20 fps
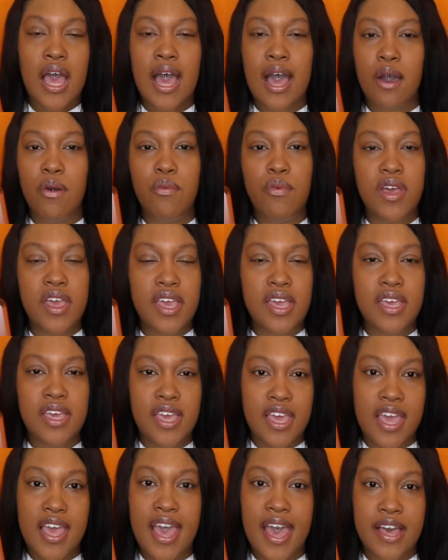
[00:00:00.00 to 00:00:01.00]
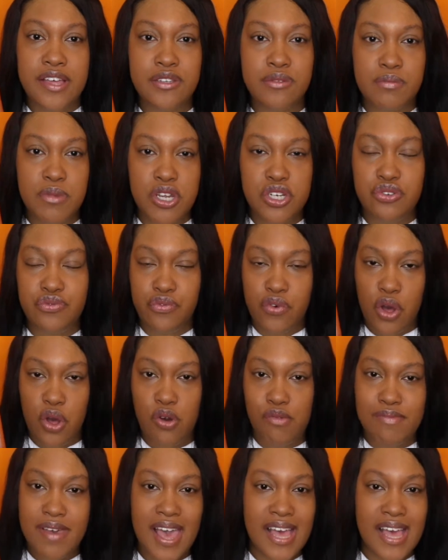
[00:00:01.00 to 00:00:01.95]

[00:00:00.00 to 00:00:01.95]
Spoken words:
I wouldn't get as much foam